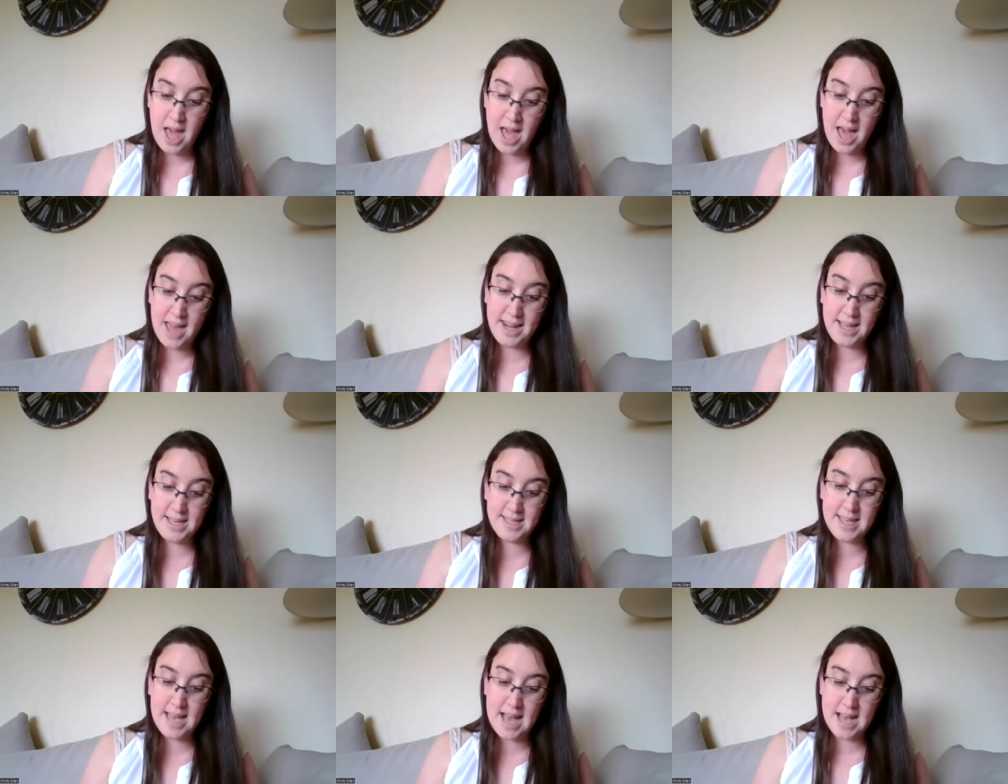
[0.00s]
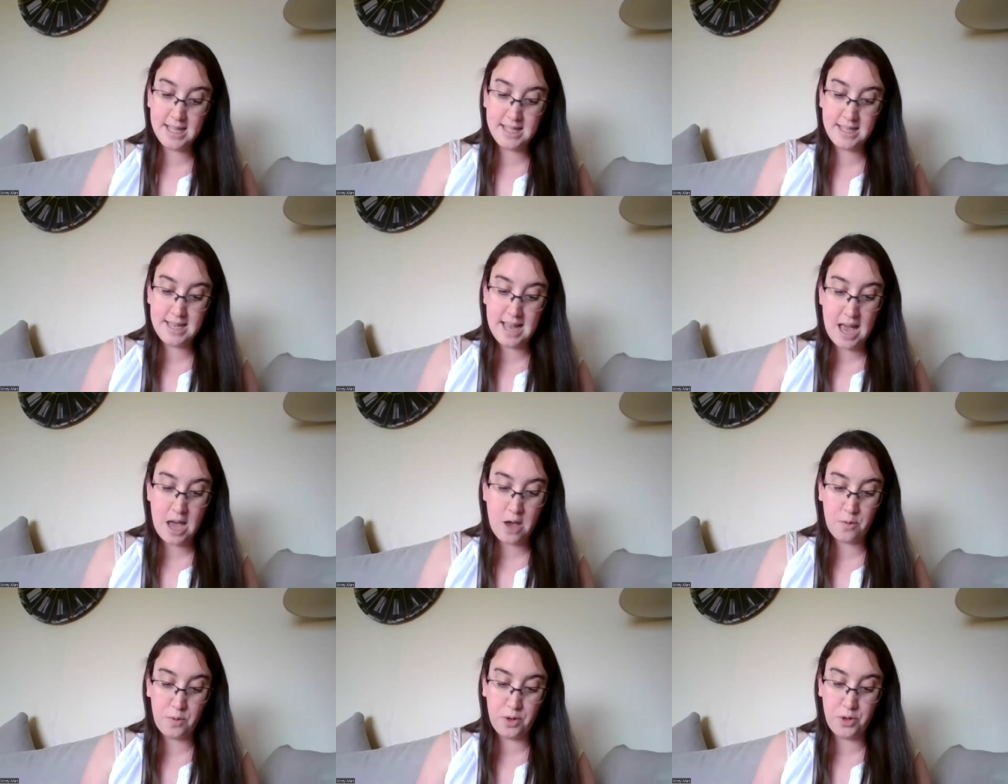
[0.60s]
And he sat
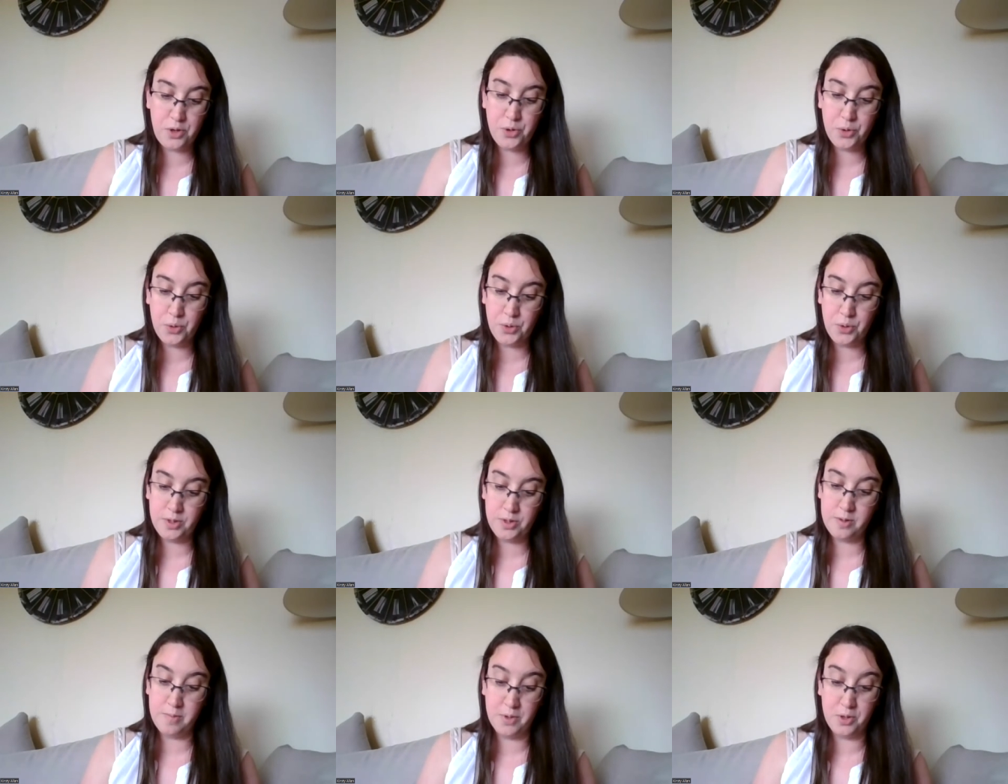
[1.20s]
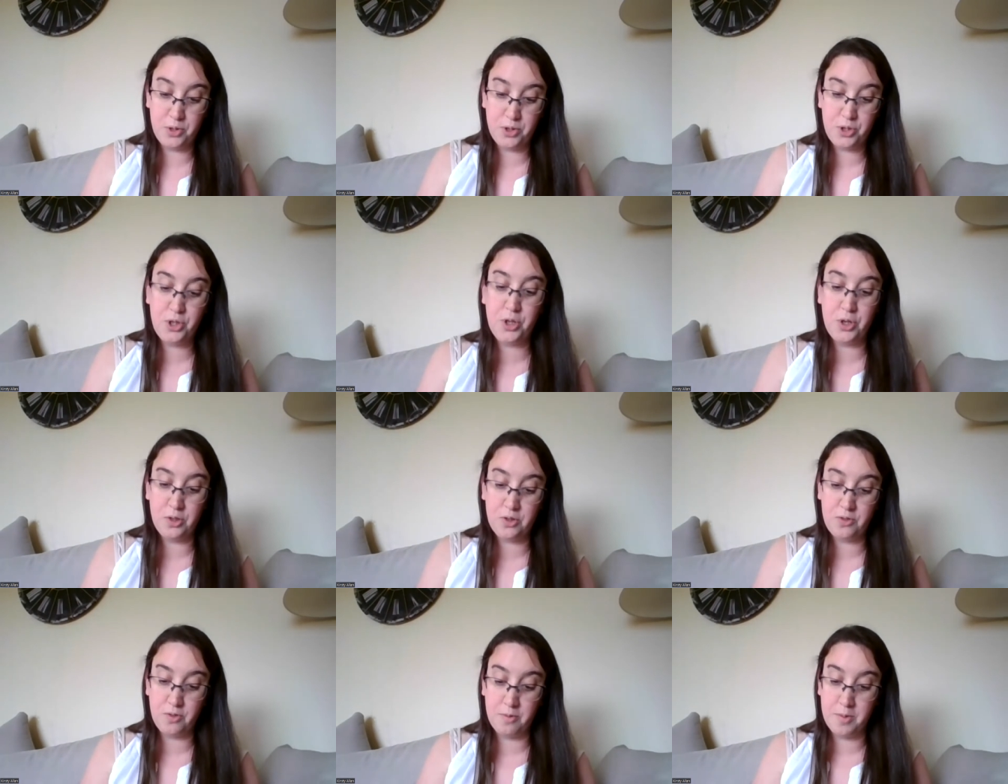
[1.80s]
down and taught the
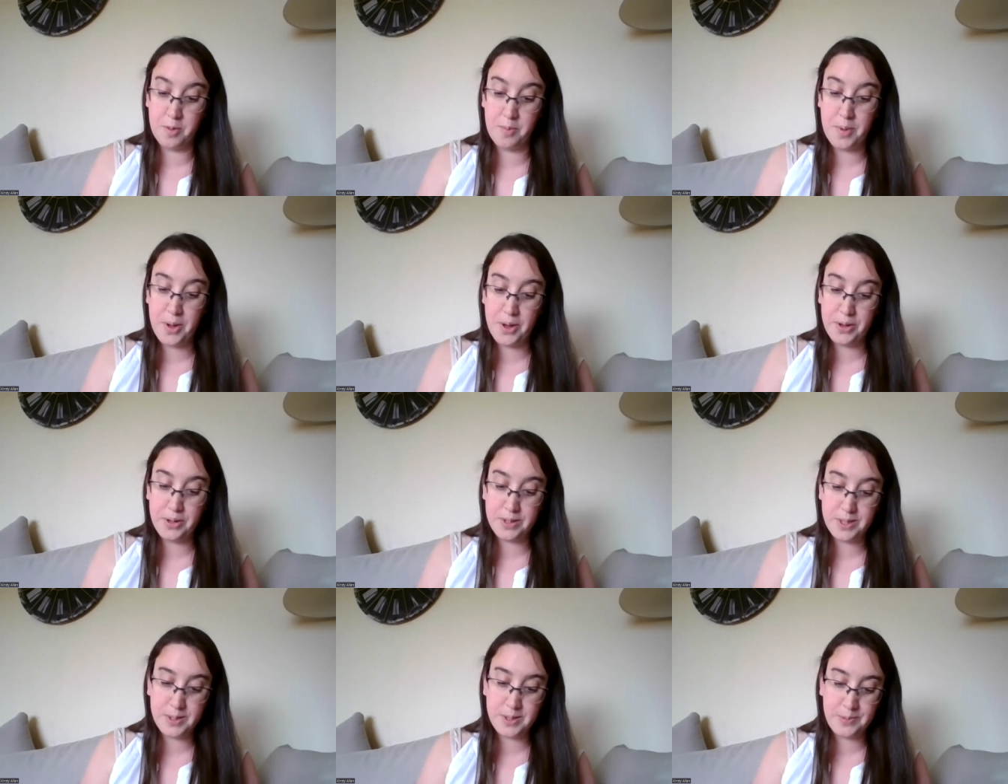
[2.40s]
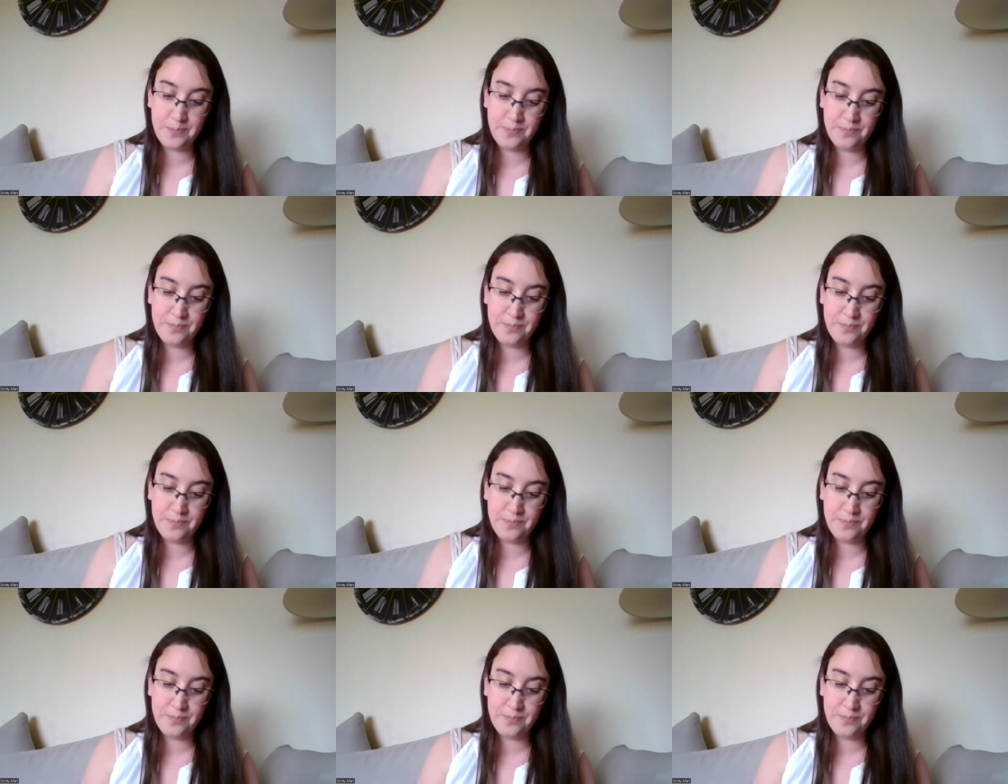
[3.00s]
multitudes from the boat.